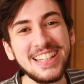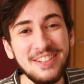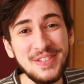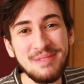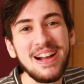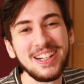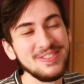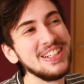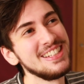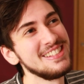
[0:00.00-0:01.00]
Give me back
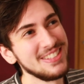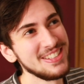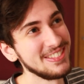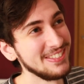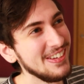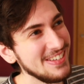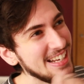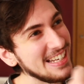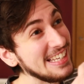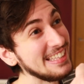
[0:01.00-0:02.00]
my testosterone,
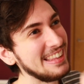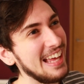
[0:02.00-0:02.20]
I need